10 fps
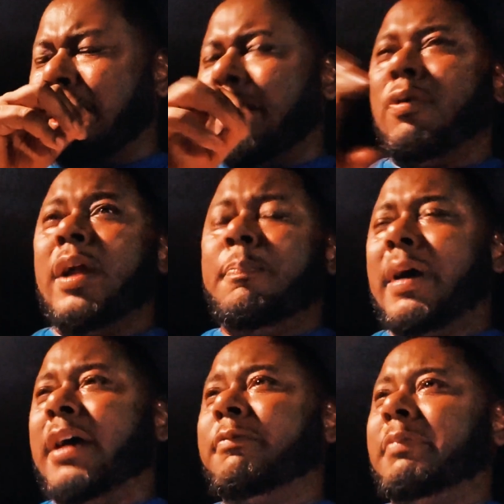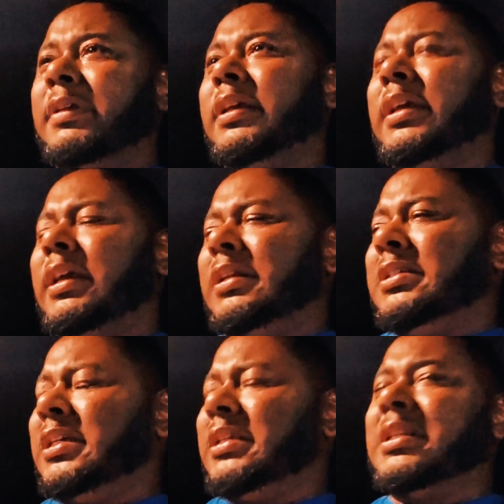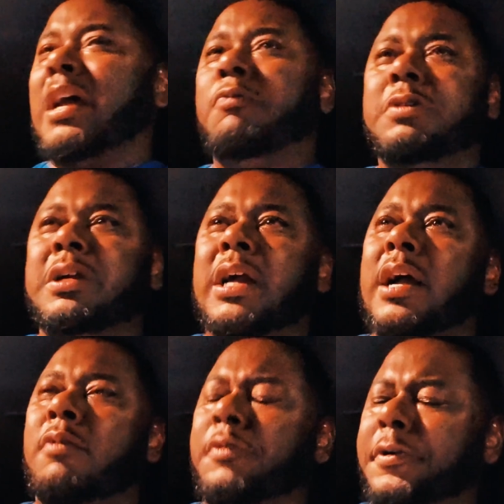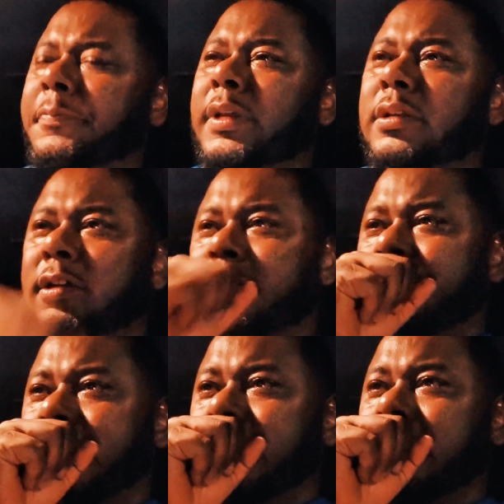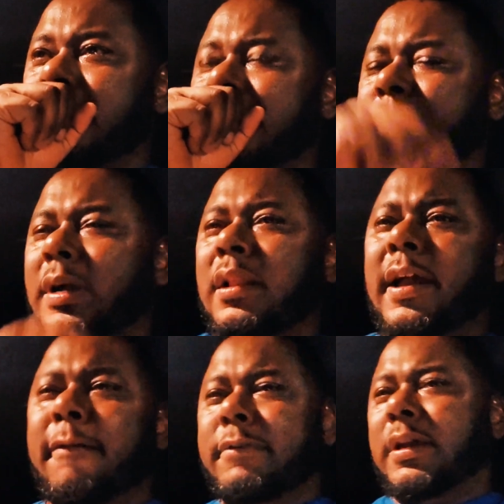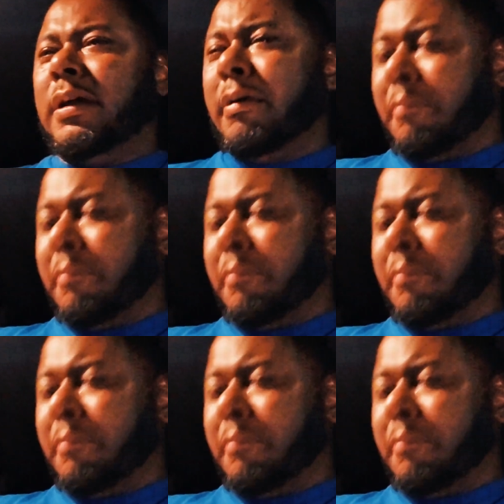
And quite possibly, it's just not what God wanted me to experience in my lifetime.